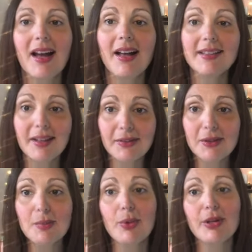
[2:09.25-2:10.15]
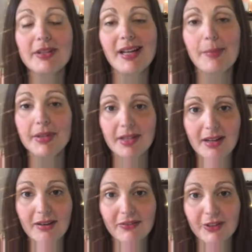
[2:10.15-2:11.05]
Another important topic to
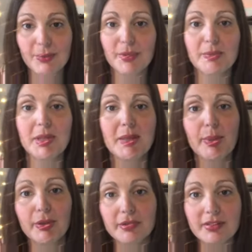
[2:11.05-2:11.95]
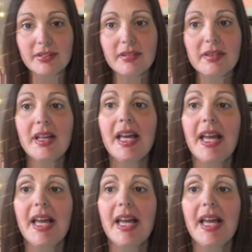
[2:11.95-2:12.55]
cover would be personal